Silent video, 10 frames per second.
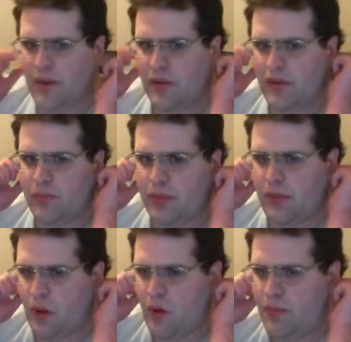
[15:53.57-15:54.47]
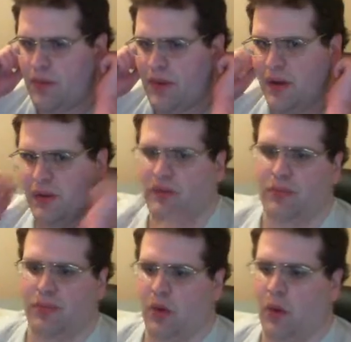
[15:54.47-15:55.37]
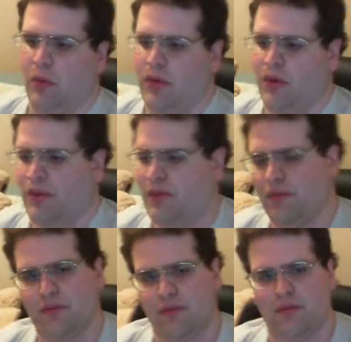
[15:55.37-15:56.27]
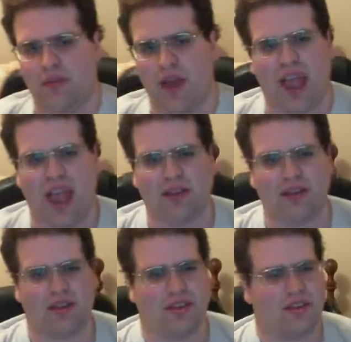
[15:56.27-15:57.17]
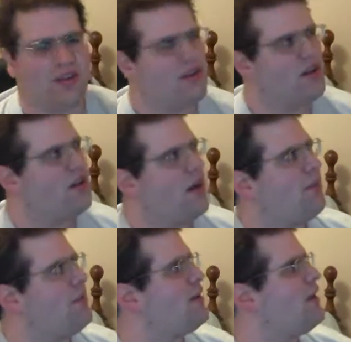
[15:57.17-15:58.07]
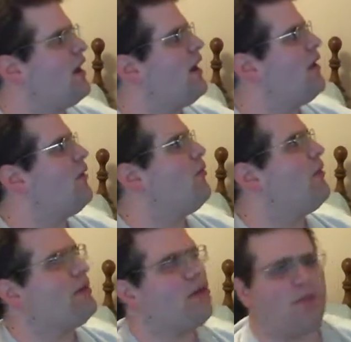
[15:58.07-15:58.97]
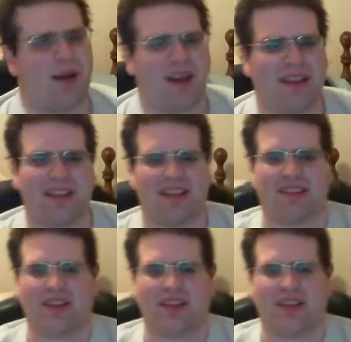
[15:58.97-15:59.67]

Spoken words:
earrings, but the hoop earrings broke. Where do you buy these